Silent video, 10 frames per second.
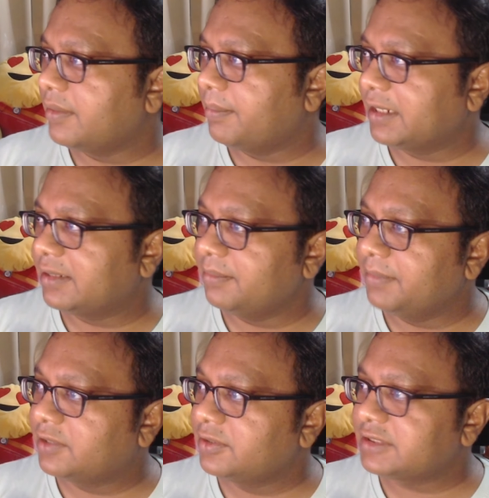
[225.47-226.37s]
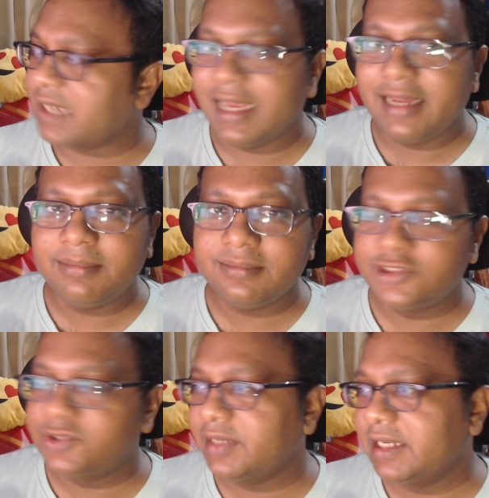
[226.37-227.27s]
But because I am
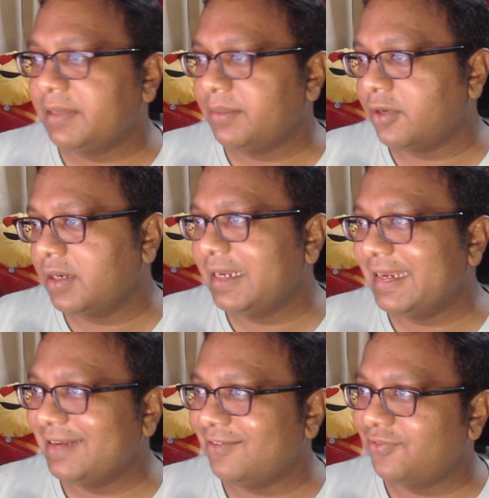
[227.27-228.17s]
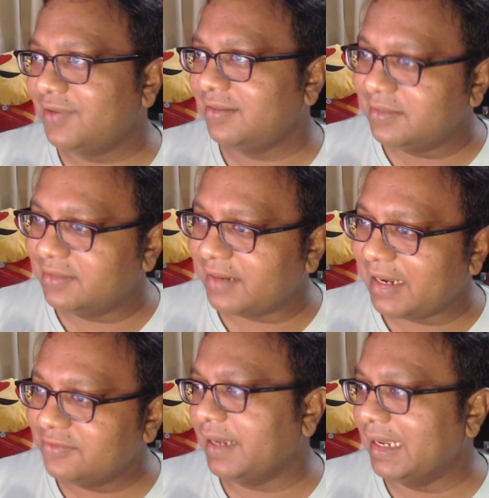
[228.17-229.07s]
storing my model in a different
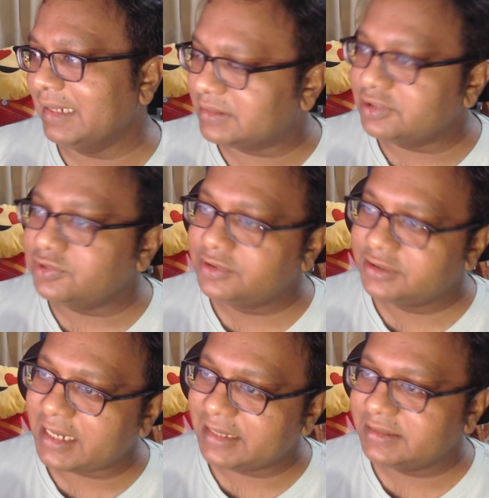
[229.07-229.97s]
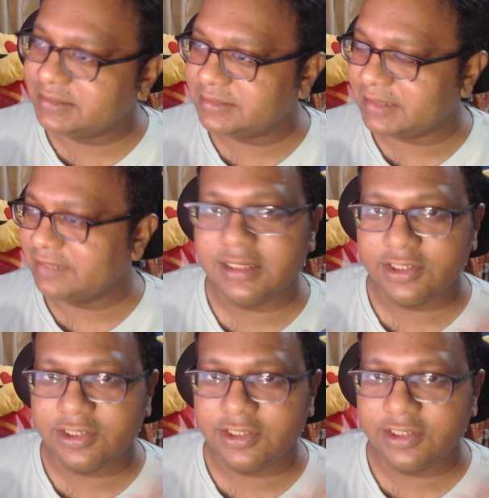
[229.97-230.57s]
drive, I'll use that drive.